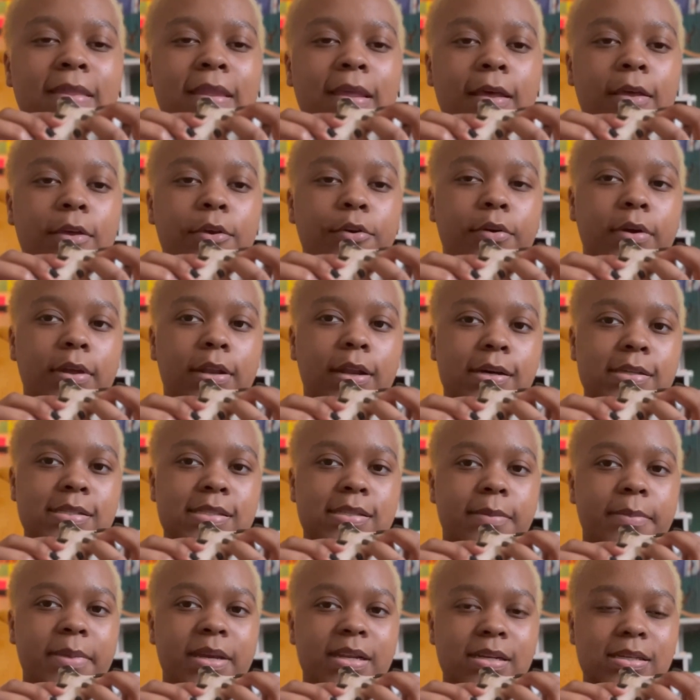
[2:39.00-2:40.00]
You can also
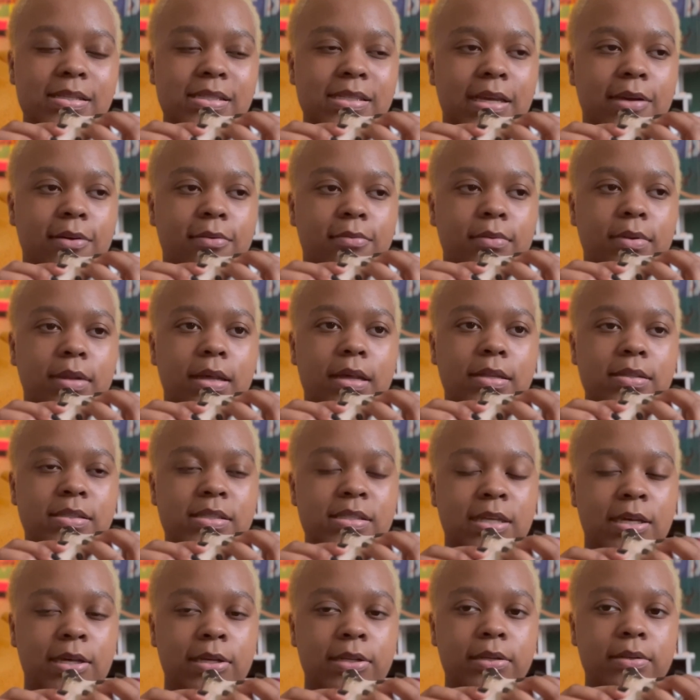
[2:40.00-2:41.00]
make the sound
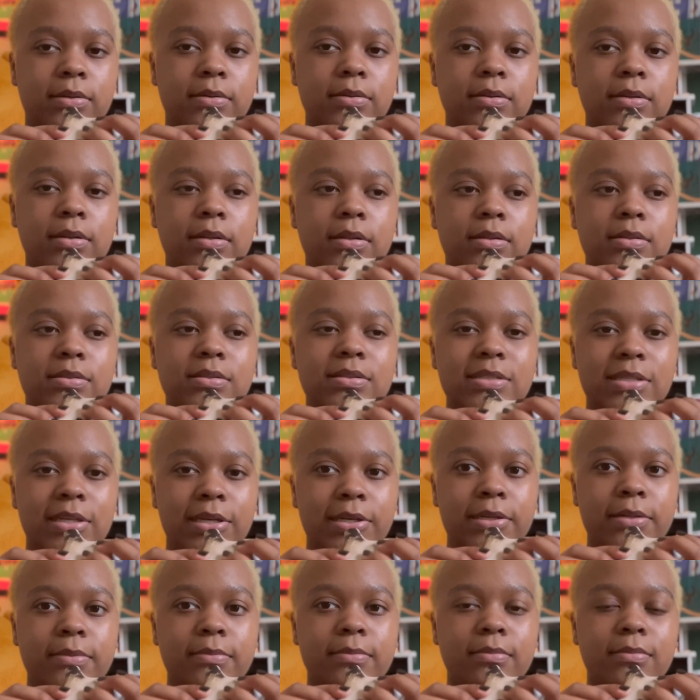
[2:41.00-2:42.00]
tut,
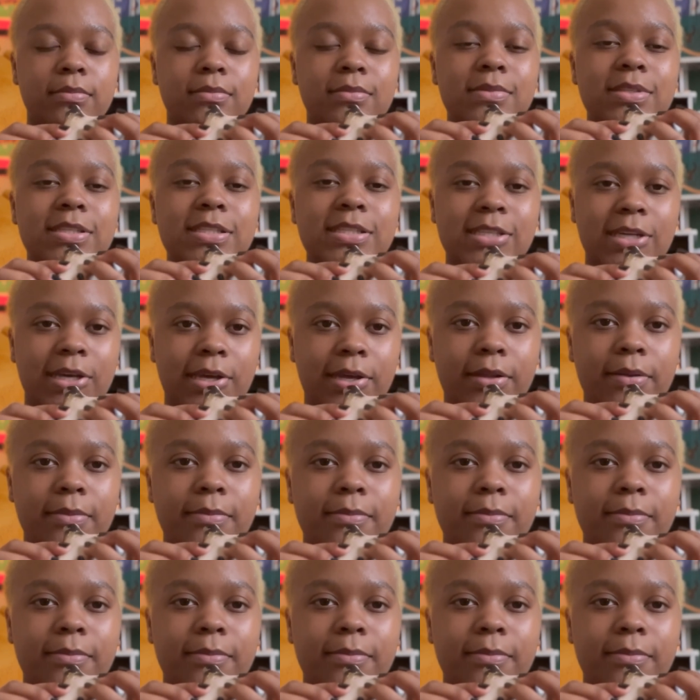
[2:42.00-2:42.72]
tut, tut.